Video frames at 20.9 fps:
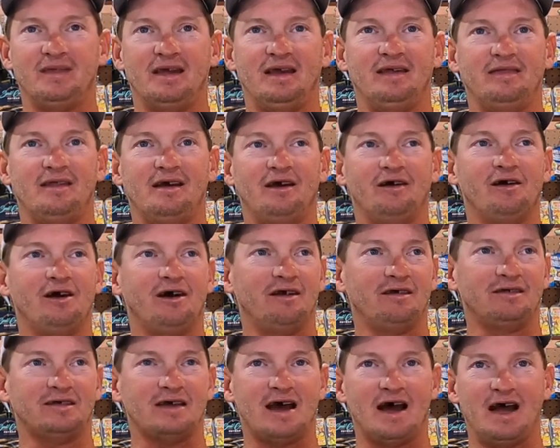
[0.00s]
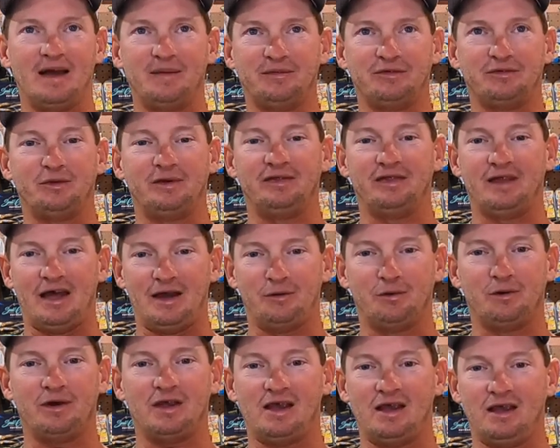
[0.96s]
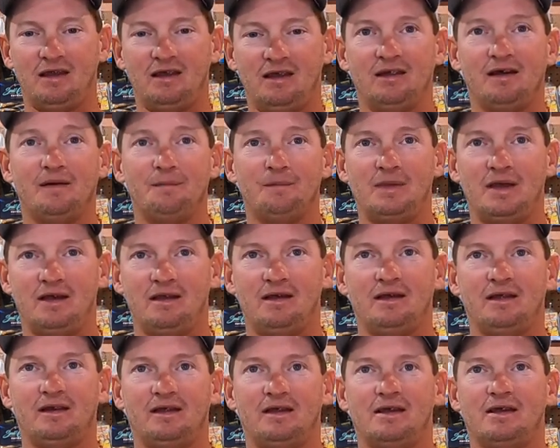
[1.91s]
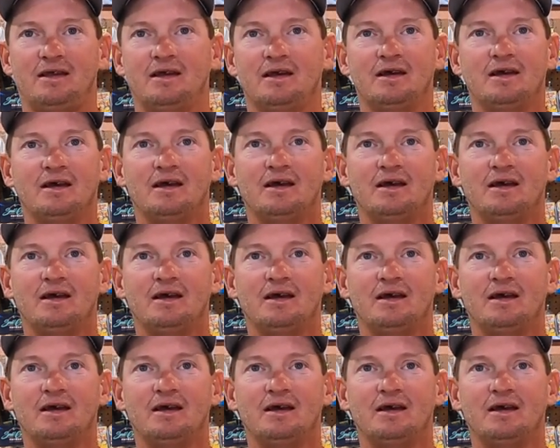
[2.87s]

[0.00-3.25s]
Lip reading: and there are times when they will eat it immediately,